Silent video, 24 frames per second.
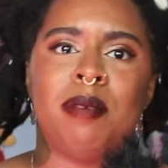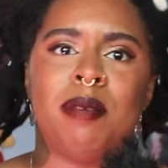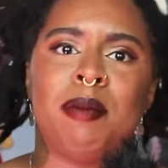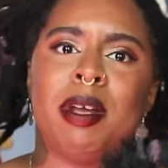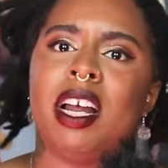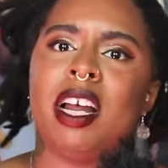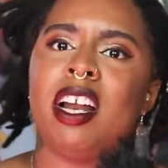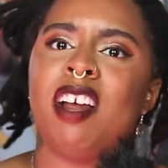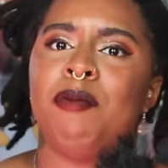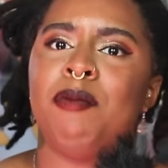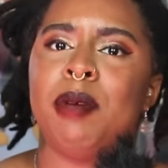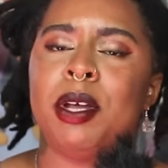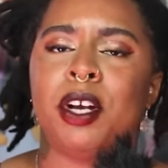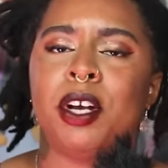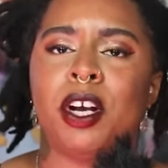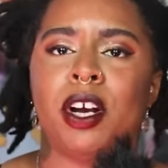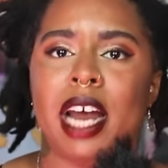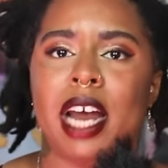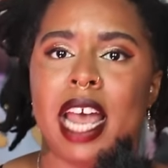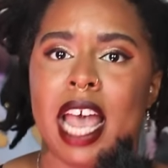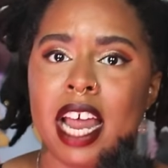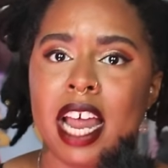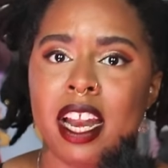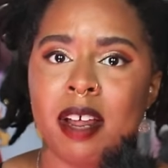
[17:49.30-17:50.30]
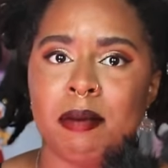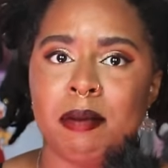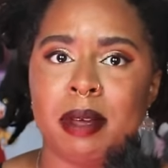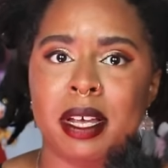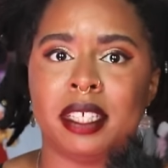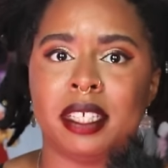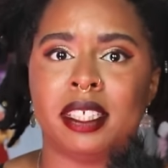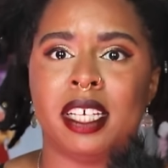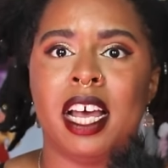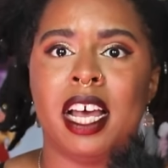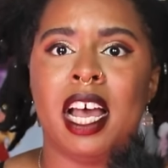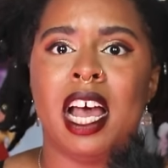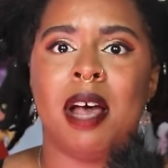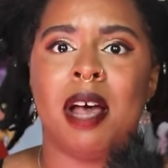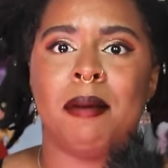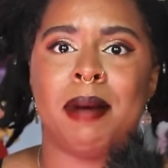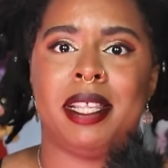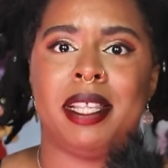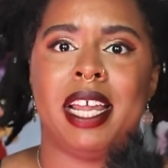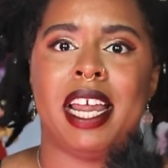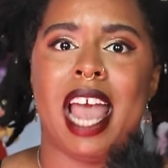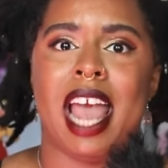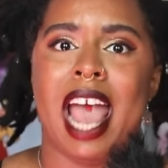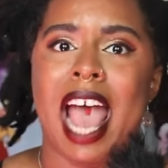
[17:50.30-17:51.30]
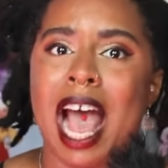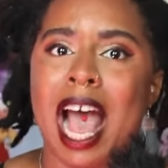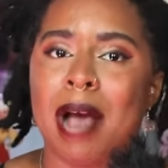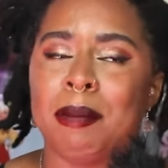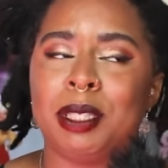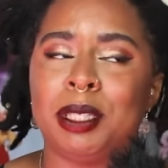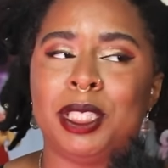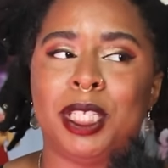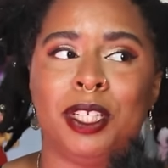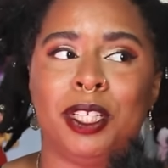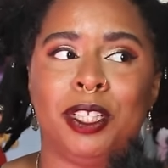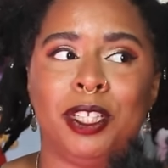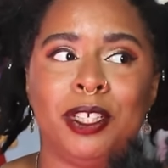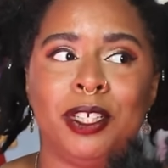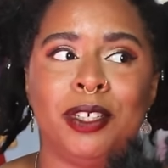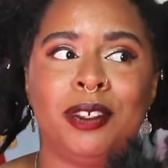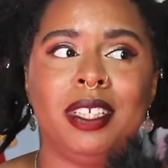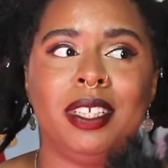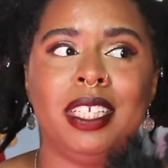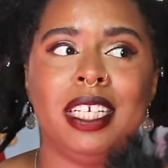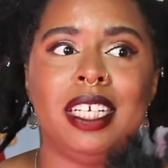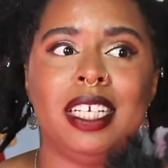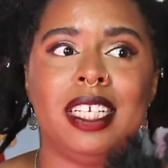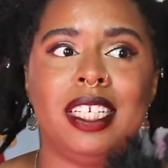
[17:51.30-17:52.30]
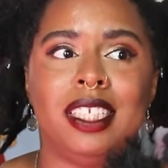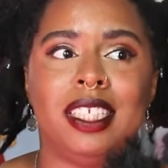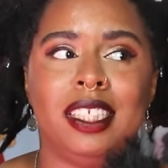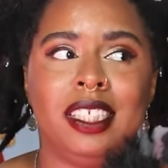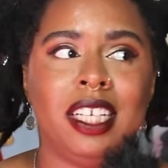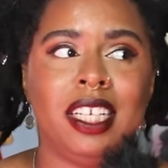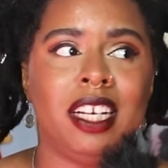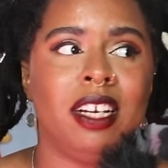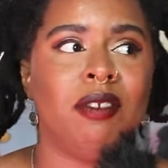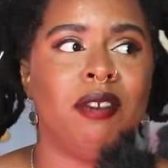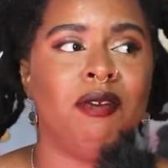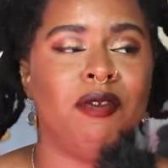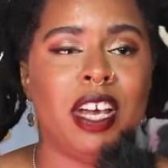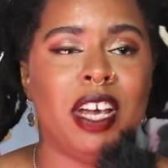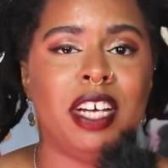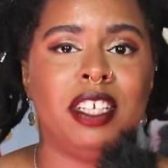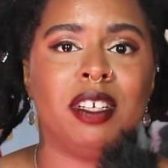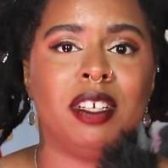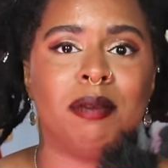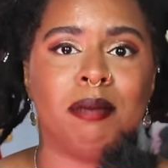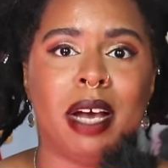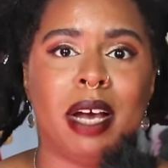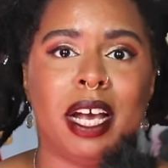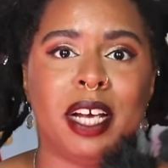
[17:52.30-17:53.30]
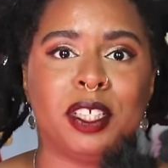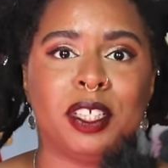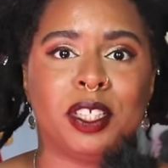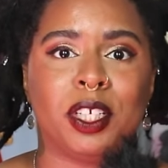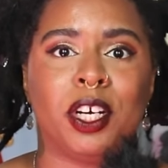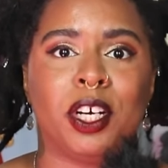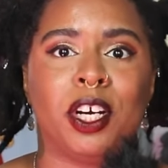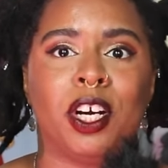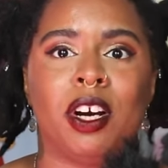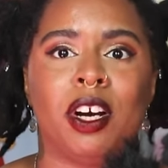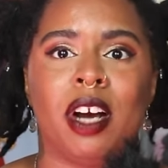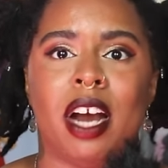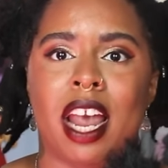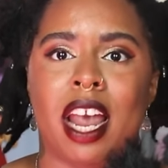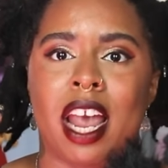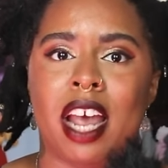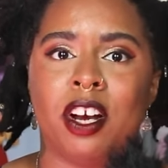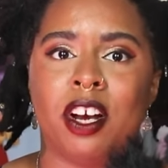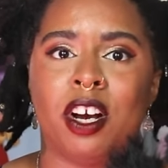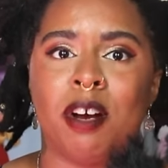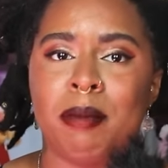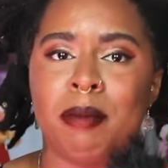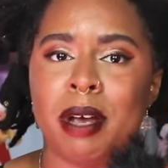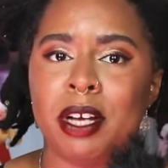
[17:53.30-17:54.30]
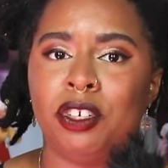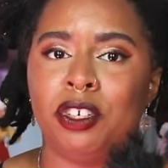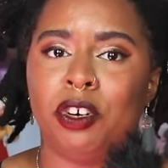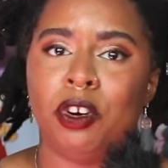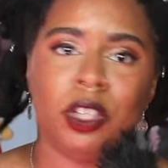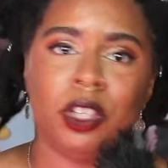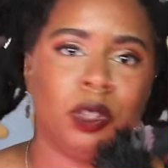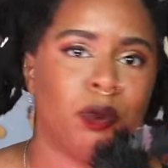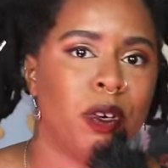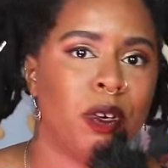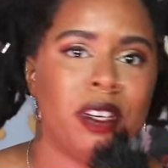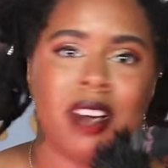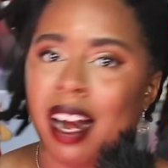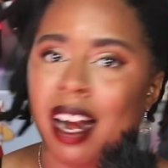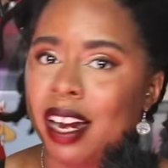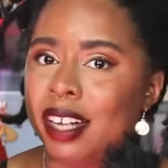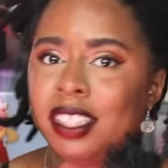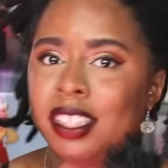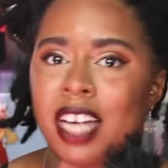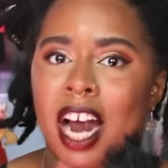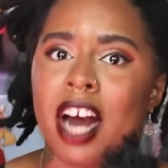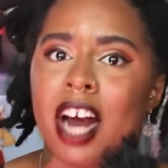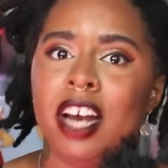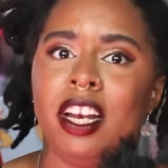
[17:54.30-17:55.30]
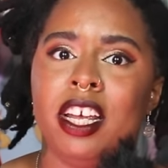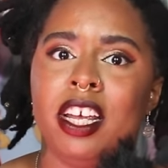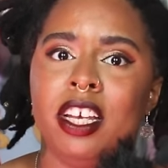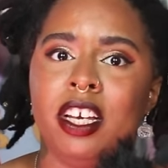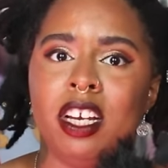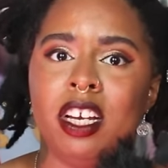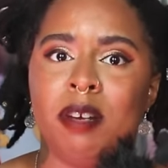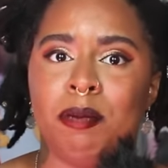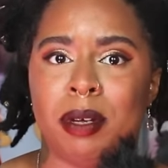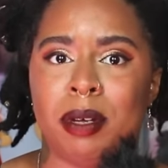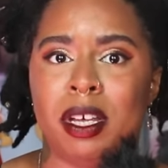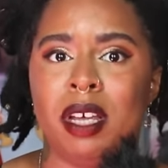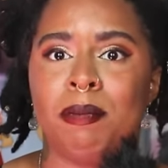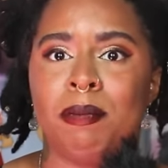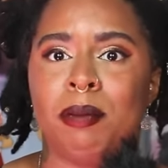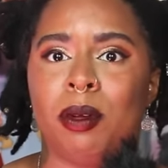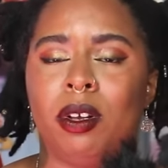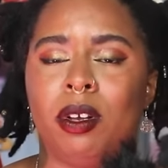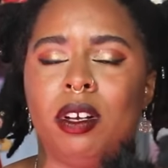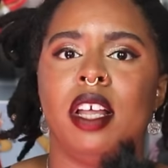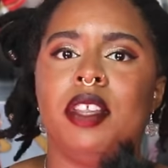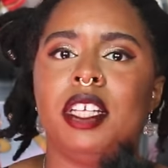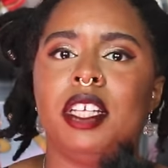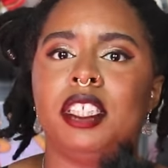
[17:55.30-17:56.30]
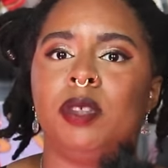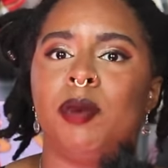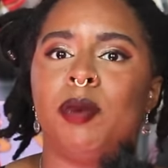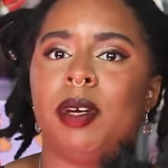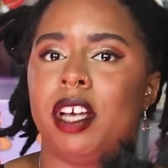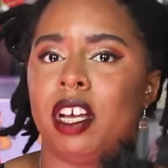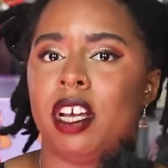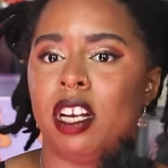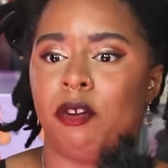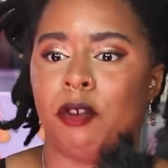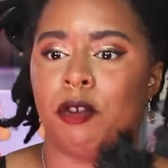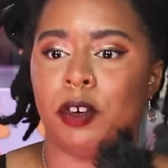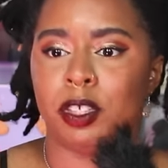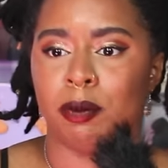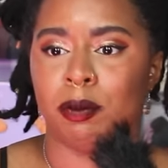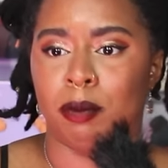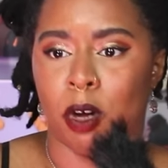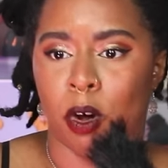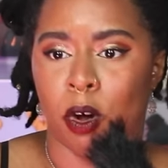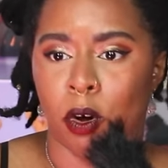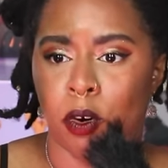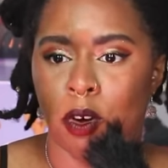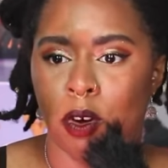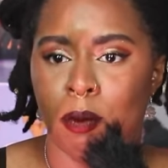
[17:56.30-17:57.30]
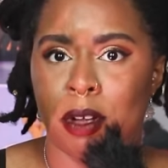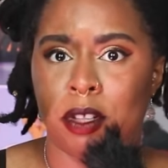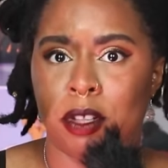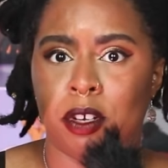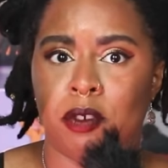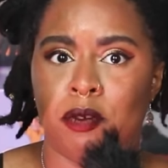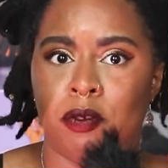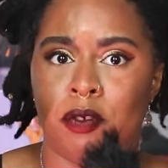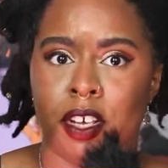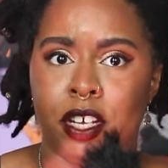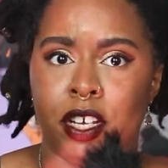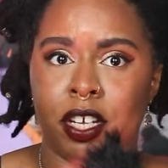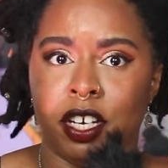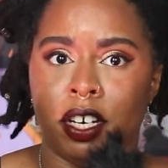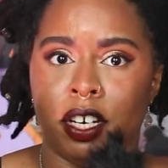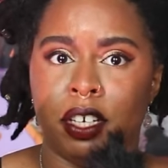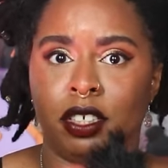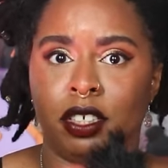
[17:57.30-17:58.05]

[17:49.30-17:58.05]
may not have been her enemies, but they absolutely did victimize her, and her mentors were not entirely good people. This is what Yennefer's own mother figure,